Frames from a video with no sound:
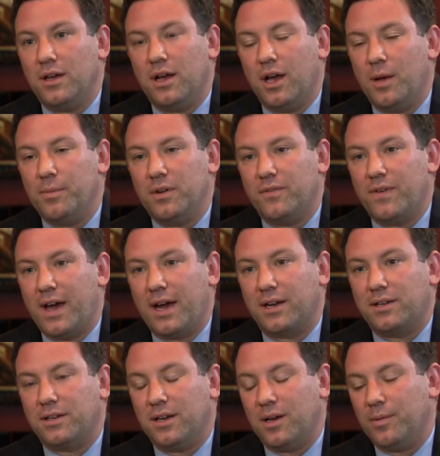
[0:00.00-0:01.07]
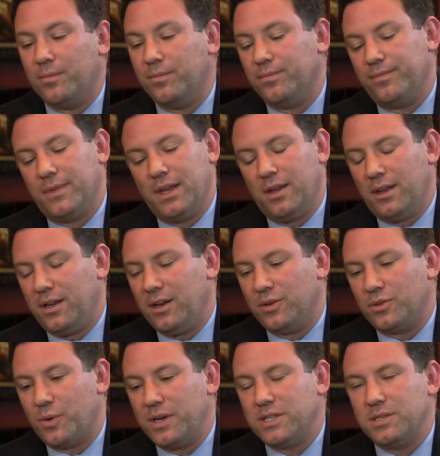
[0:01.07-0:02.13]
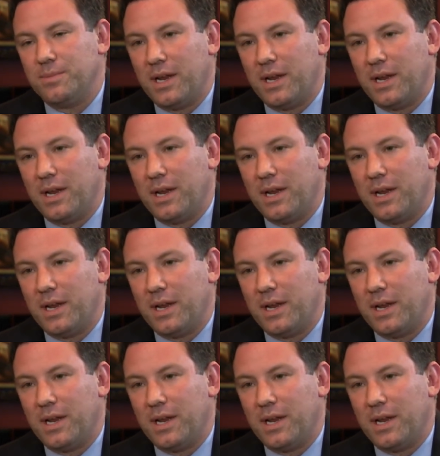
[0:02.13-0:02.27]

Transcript: In fact, twice as